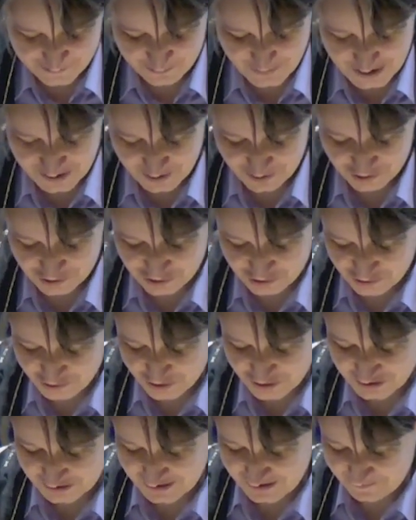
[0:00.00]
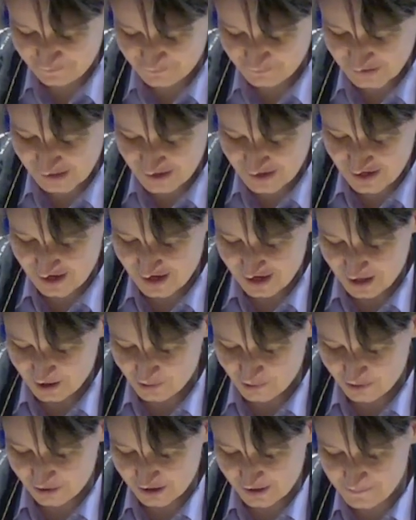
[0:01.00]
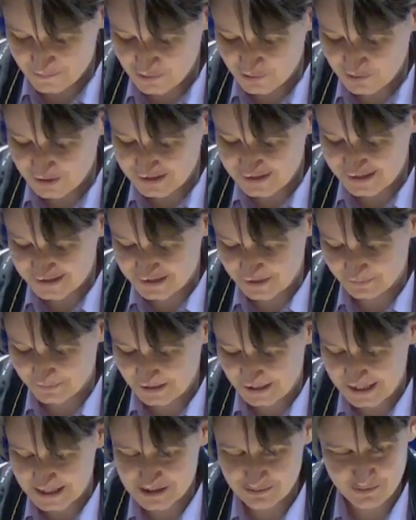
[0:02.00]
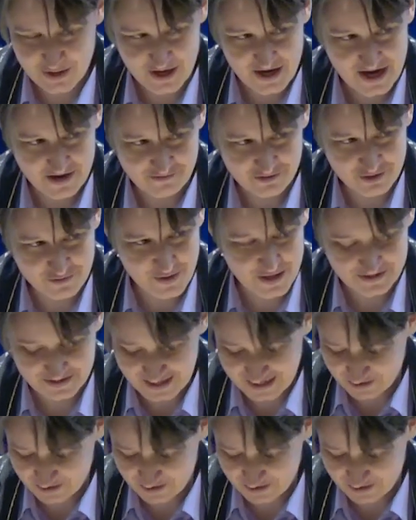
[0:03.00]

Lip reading: making sure that our community is a place where everyone can